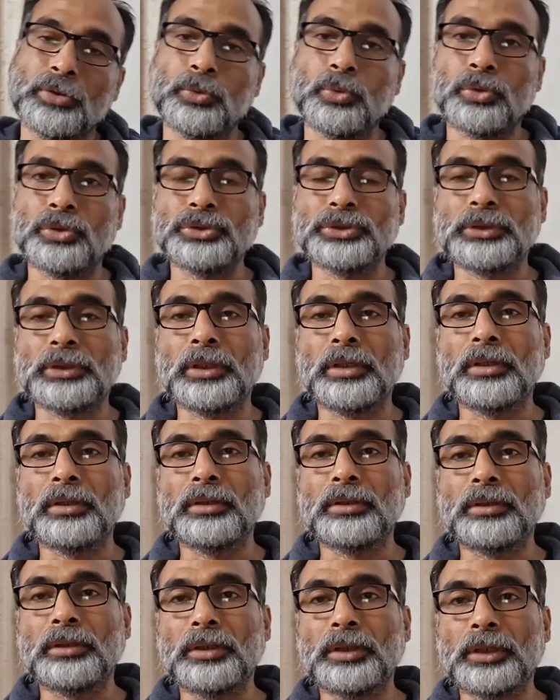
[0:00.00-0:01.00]
original
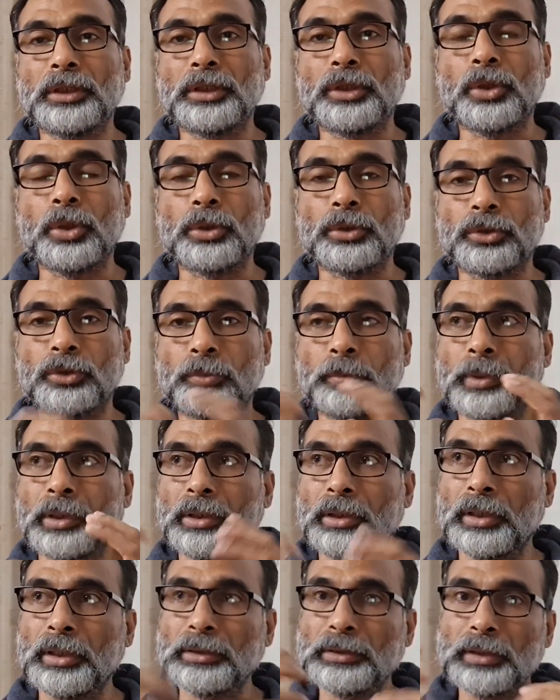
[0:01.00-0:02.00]

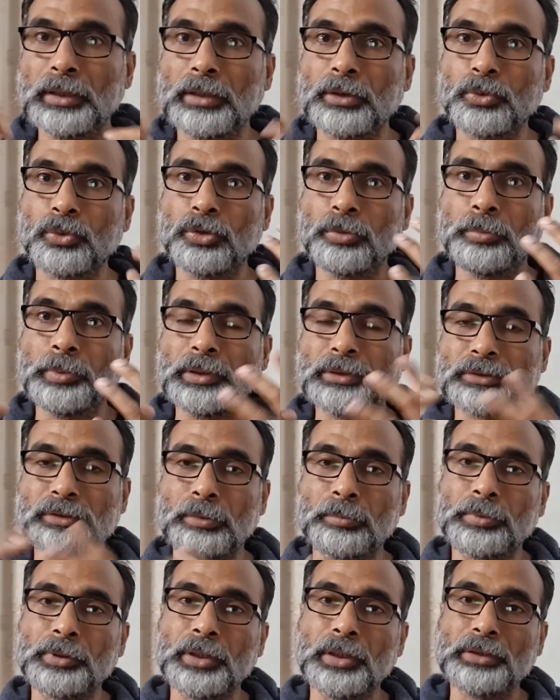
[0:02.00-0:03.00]
document, and there could be
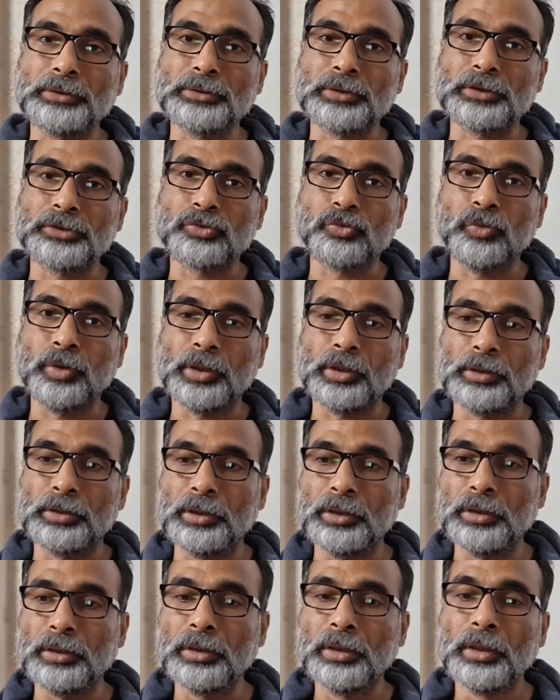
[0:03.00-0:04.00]
some cases when
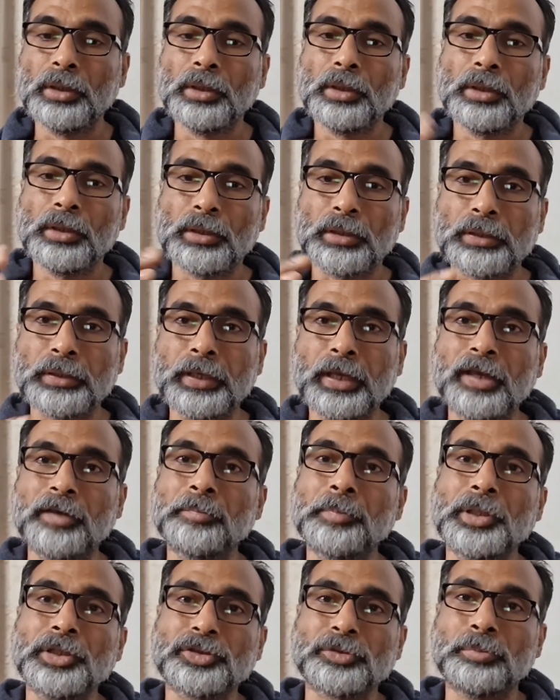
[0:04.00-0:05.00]
the
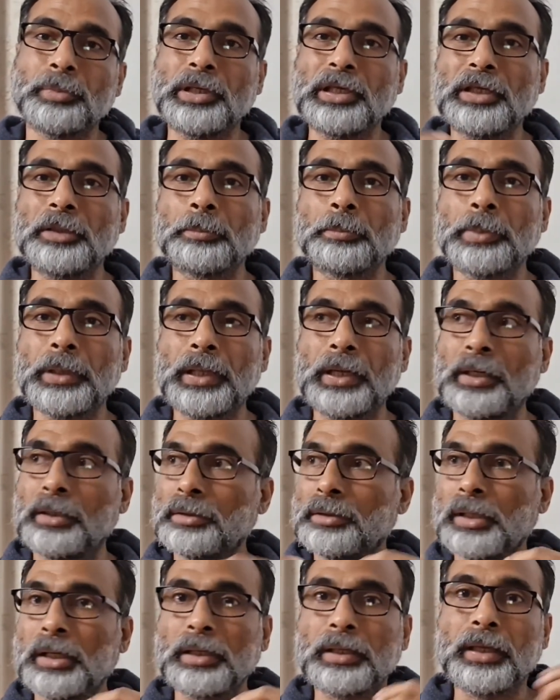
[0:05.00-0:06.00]
game is being
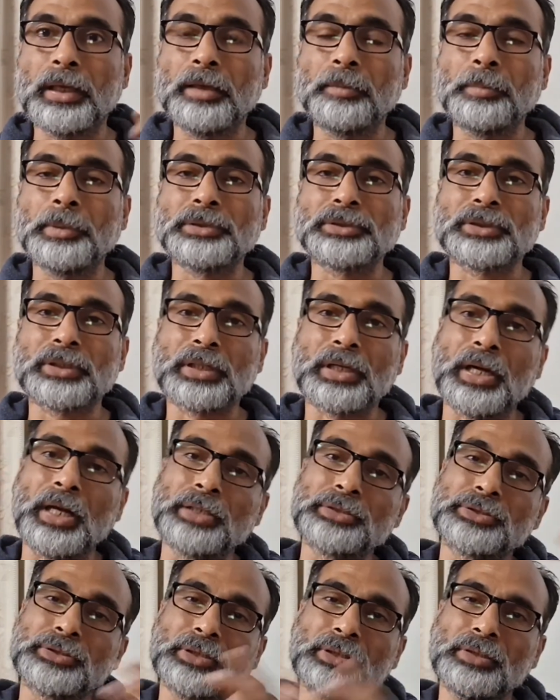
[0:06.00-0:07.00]
played, the game is
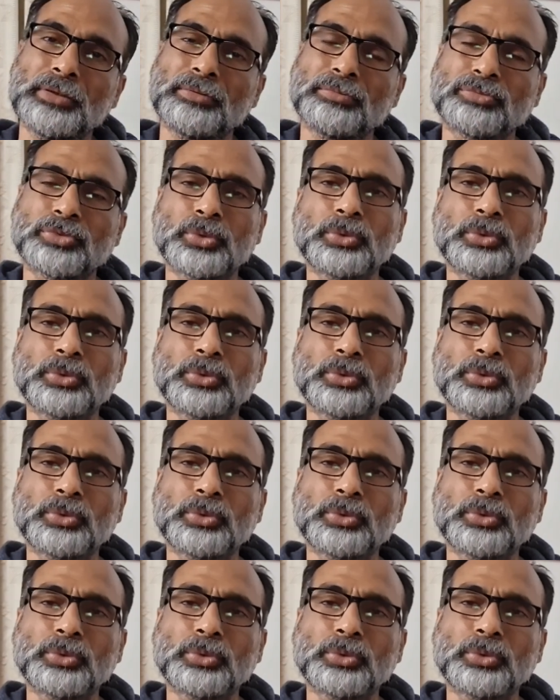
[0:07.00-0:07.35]
crashing.